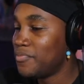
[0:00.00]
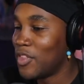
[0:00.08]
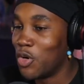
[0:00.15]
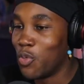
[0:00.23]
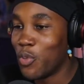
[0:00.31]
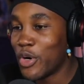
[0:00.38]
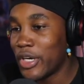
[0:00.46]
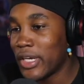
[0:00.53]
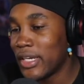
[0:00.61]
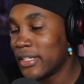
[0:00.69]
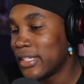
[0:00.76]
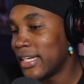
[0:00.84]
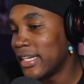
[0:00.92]
The work
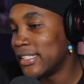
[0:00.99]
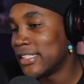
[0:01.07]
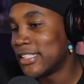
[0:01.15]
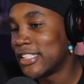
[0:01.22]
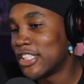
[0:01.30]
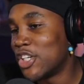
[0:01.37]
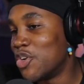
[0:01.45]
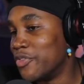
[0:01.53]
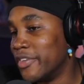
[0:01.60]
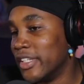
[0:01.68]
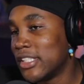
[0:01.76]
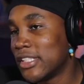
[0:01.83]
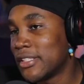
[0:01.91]
is
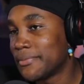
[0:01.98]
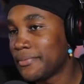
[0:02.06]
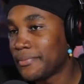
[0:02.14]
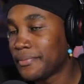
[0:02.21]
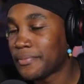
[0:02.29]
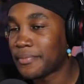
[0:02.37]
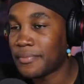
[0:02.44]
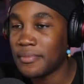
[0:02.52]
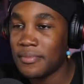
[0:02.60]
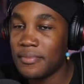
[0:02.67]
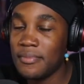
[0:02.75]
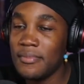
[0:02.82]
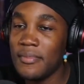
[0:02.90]
service.
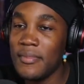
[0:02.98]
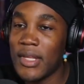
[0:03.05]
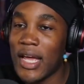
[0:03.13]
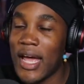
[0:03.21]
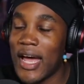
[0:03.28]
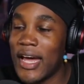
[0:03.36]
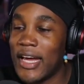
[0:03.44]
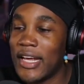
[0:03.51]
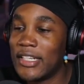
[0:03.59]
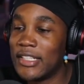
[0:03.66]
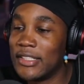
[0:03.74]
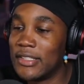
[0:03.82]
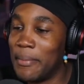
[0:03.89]

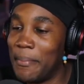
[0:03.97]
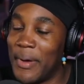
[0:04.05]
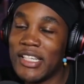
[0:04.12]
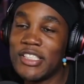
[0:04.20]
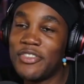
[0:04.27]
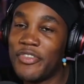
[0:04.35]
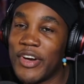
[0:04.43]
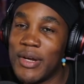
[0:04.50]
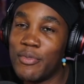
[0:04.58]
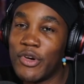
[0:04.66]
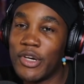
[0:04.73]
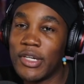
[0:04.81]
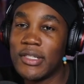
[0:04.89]
And the best
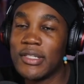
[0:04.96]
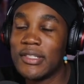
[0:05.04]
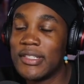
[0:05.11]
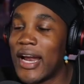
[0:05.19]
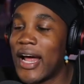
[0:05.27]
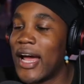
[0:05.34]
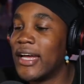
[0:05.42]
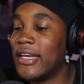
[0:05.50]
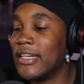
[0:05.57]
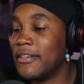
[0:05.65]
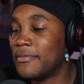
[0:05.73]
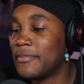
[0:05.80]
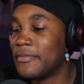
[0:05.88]
framework that
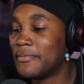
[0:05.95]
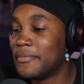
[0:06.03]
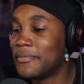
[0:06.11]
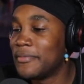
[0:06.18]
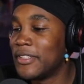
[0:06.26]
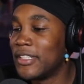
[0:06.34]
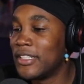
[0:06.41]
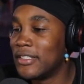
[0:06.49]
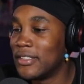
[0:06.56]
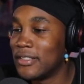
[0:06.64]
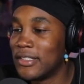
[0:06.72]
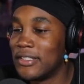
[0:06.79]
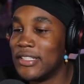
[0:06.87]
I
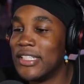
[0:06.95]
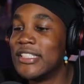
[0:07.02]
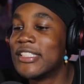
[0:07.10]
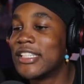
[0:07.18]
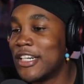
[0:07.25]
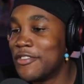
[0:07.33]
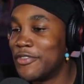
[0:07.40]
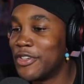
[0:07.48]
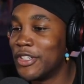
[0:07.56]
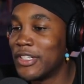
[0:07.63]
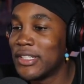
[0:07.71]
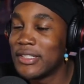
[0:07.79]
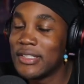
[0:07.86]

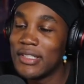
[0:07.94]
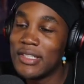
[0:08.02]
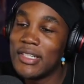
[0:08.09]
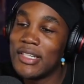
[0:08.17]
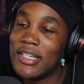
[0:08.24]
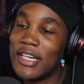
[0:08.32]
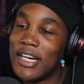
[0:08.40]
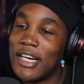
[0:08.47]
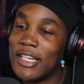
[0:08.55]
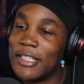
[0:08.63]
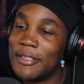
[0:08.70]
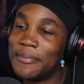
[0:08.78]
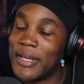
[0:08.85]
discovered
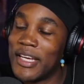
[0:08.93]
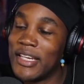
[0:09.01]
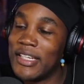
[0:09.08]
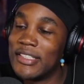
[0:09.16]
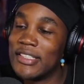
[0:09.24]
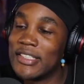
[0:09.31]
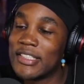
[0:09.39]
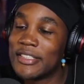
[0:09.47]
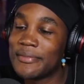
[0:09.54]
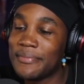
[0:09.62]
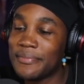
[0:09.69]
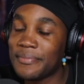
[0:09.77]
um, is